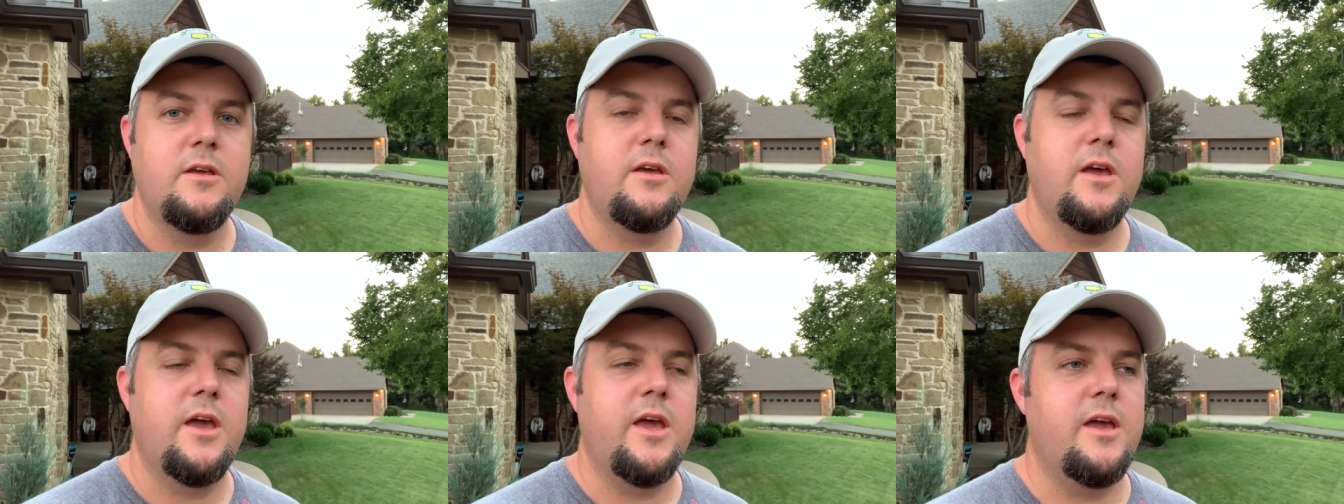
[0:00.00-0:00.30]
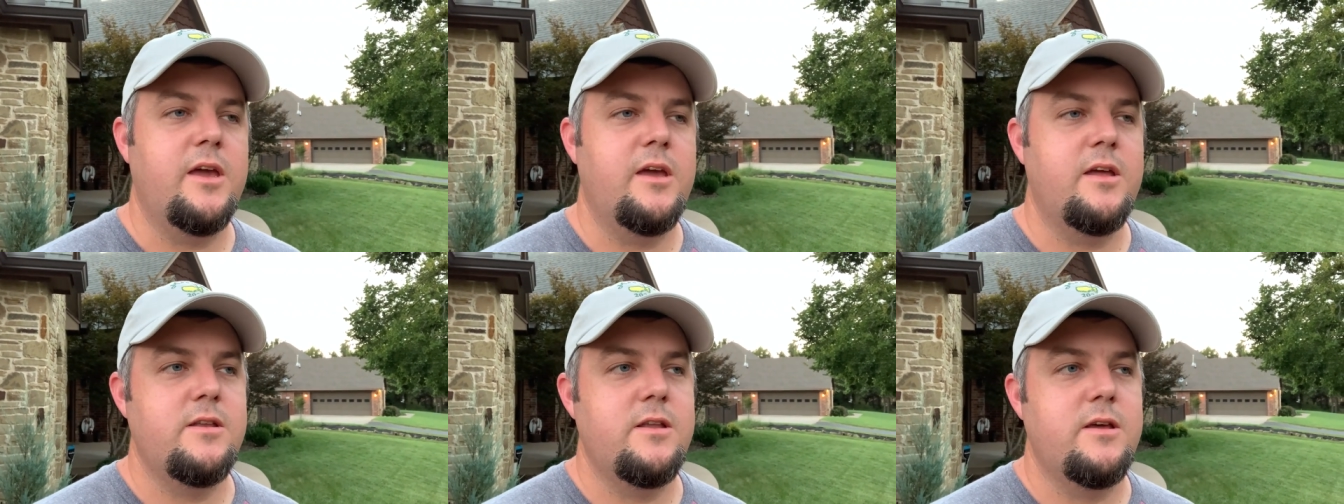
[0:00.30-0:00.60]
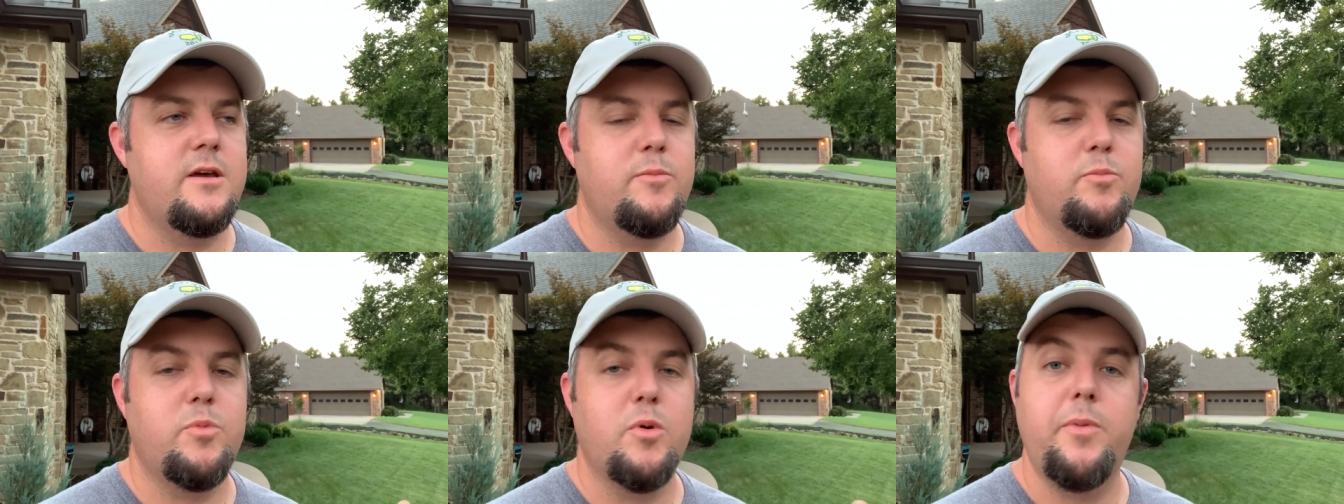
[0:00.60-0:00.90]
and
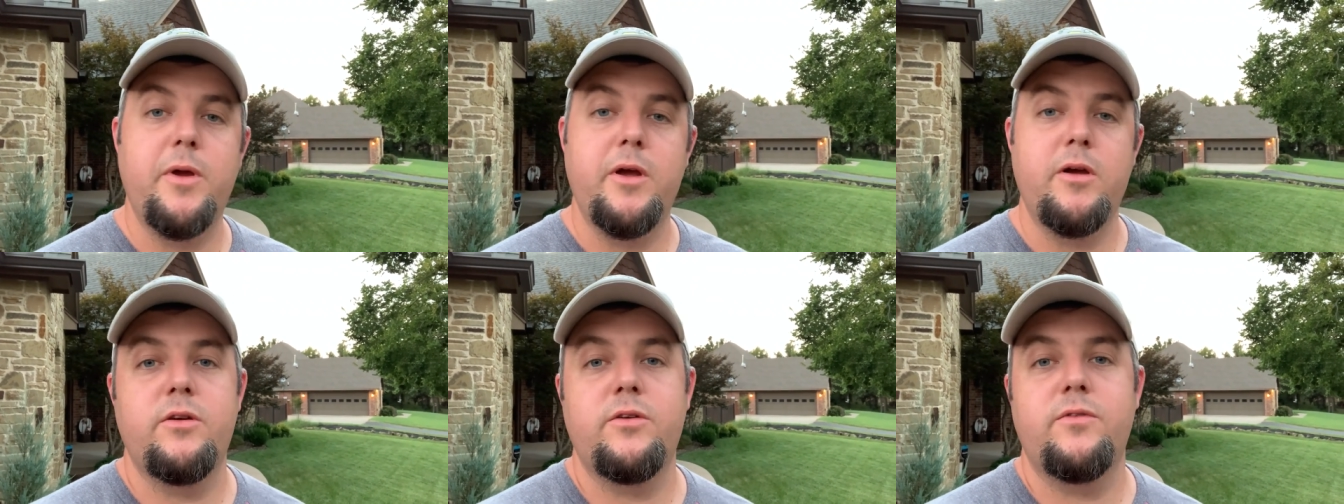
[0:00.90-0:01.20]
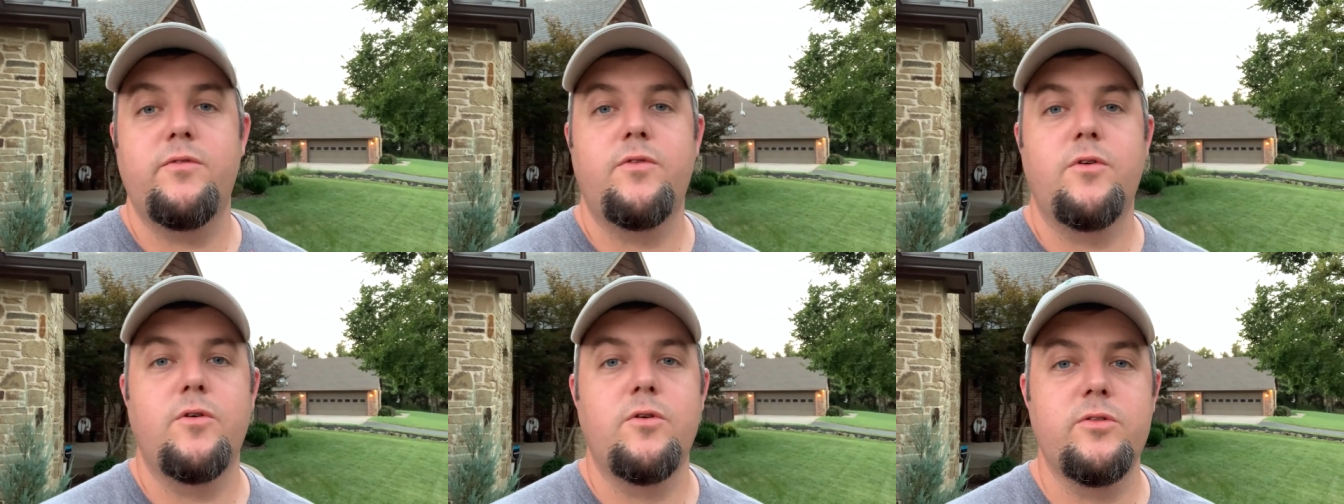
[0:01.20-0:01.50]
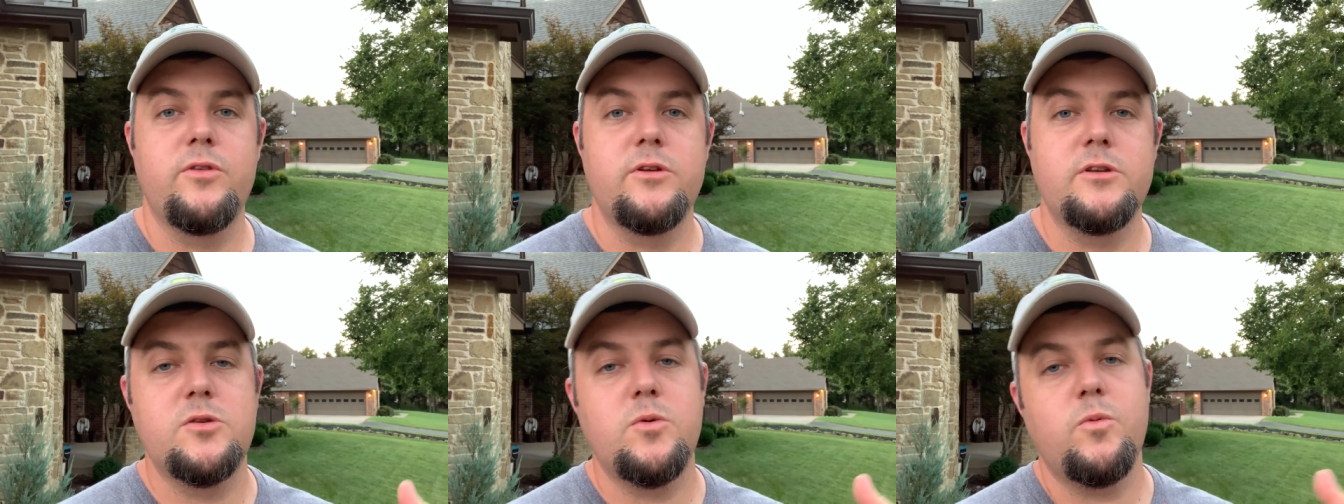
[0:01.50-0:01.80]
uh, preparing for
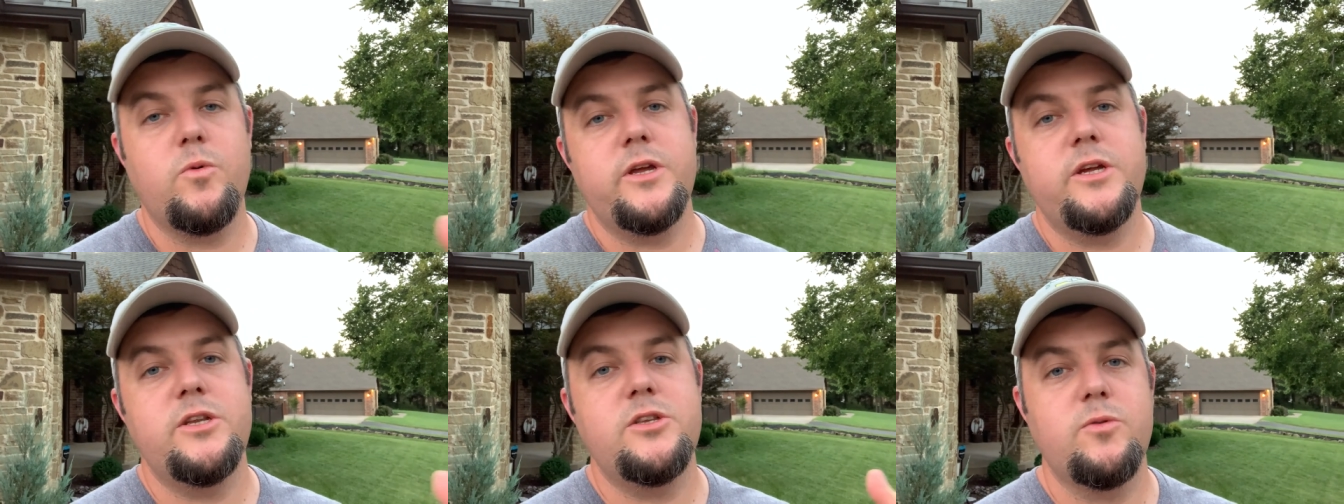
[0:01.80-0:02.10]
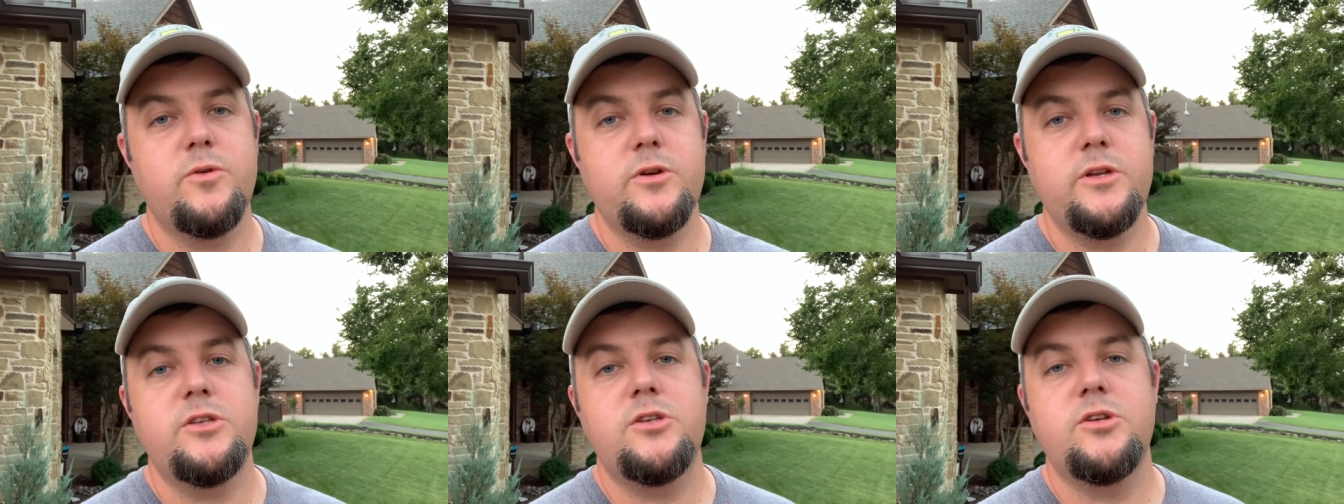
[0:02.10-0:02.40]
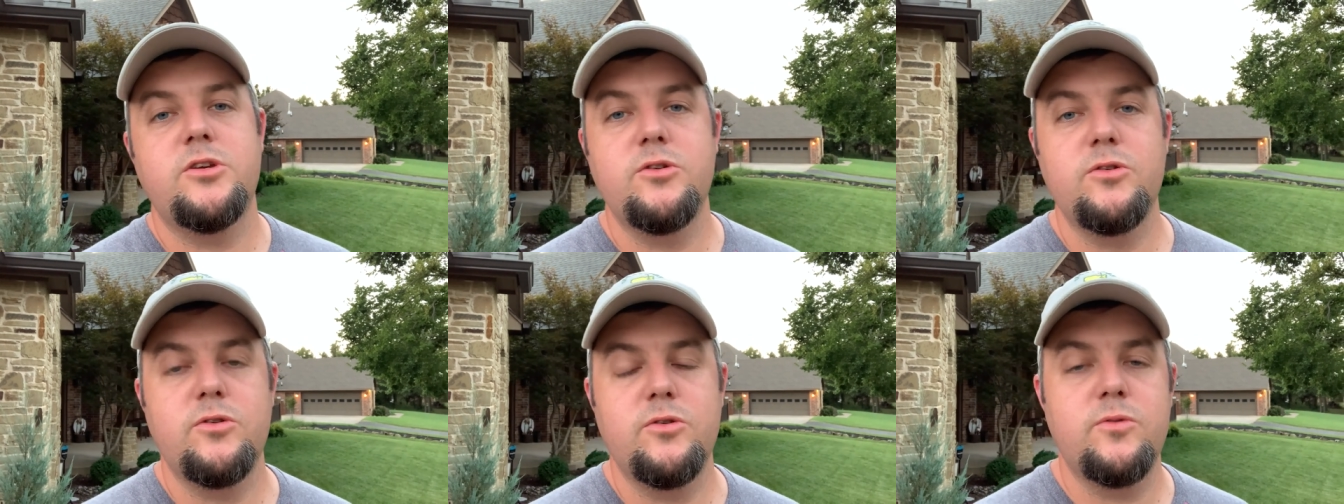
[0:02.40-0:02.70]
the
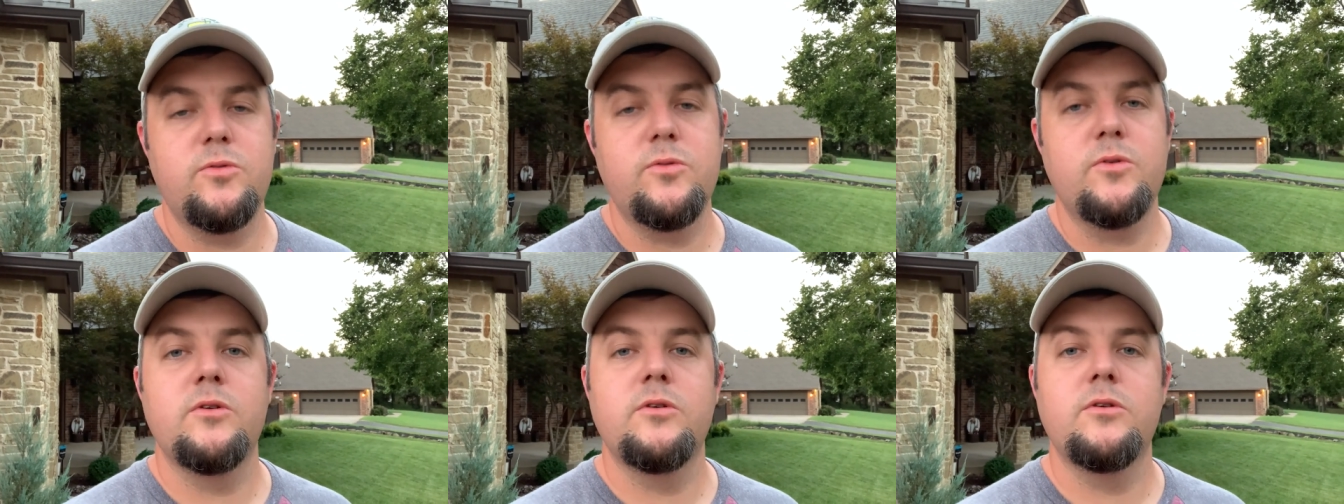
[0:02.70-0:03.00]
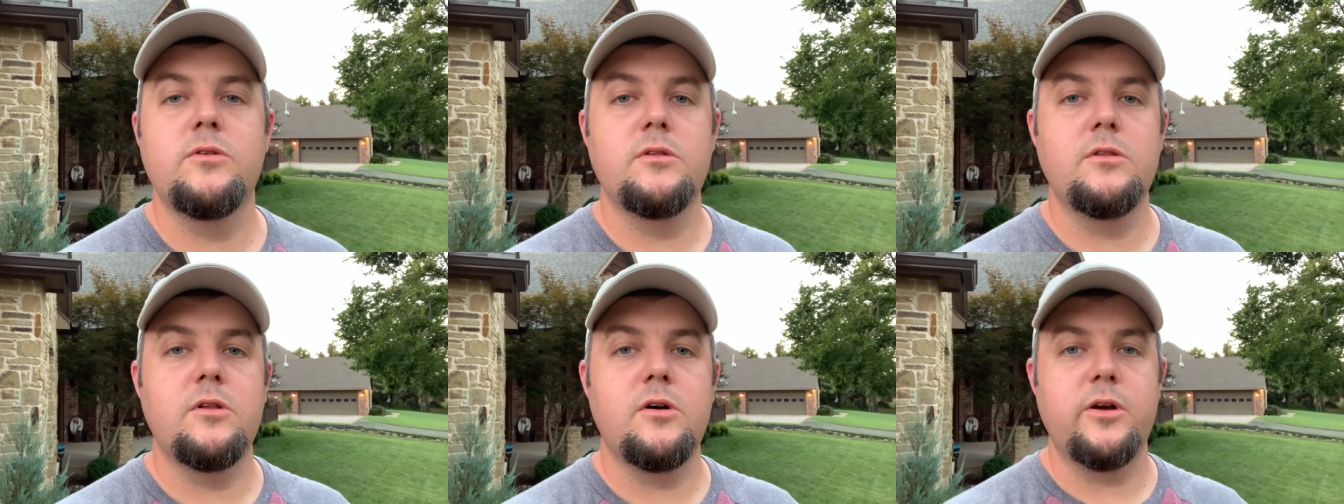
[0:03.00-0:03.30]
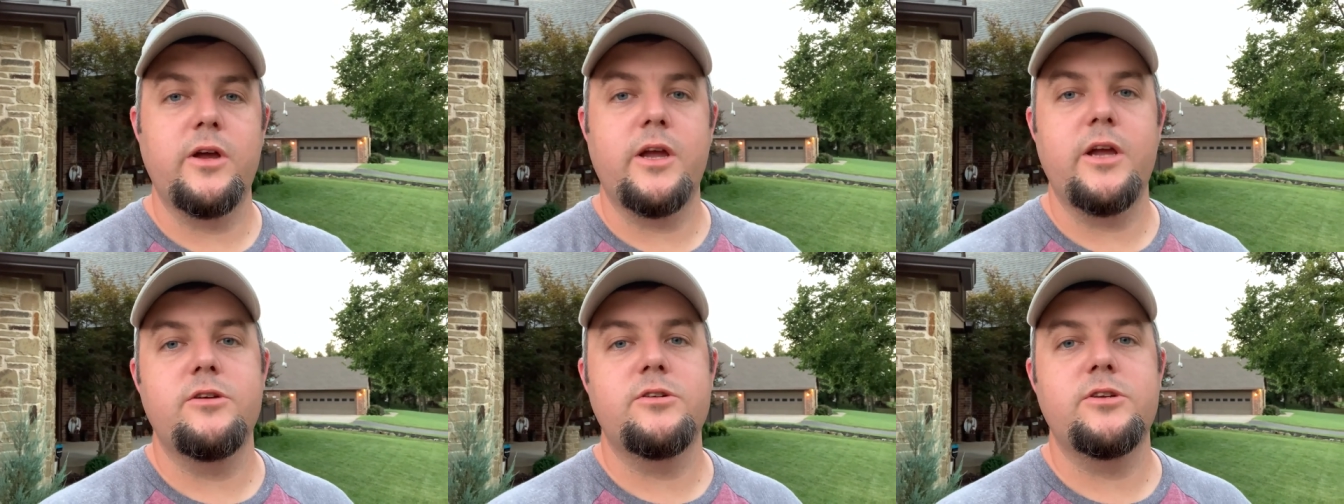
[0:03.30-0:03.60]
2022 lawn
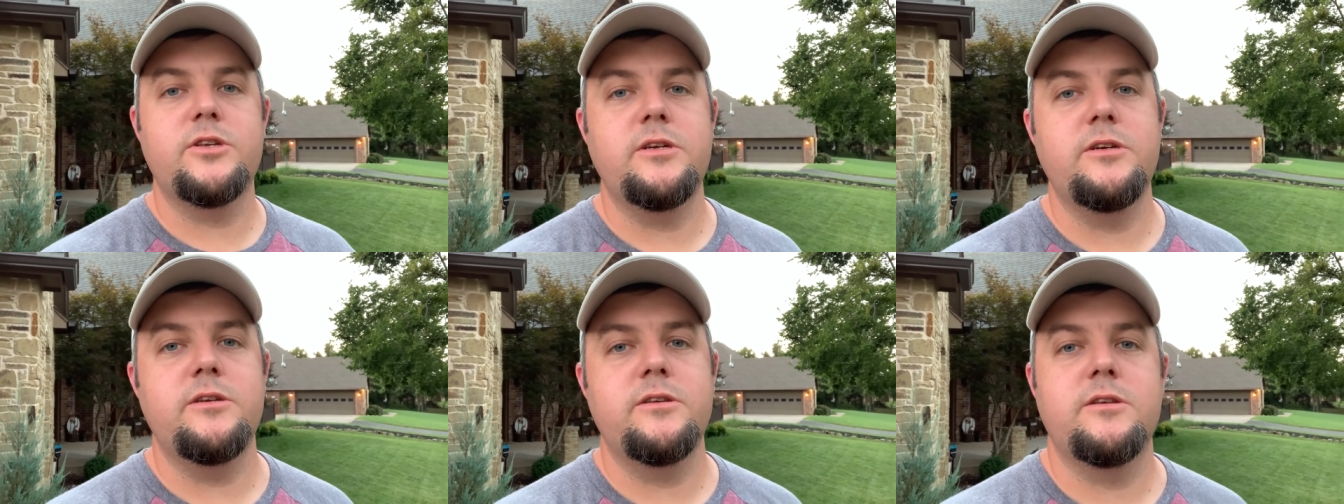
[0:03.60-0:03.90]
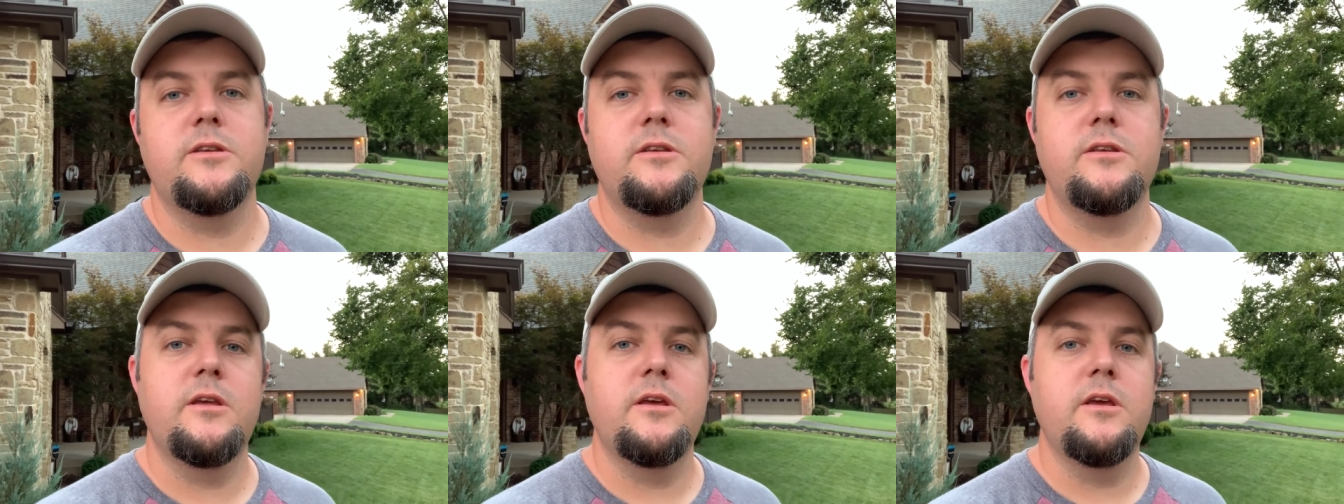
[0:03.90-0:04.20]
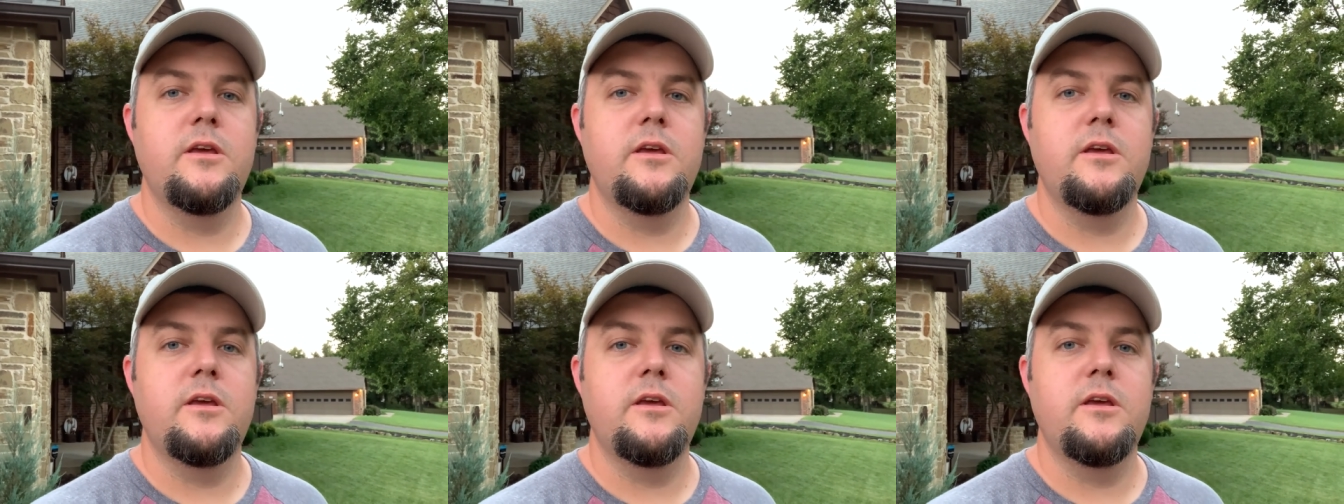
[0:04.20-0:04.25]
care season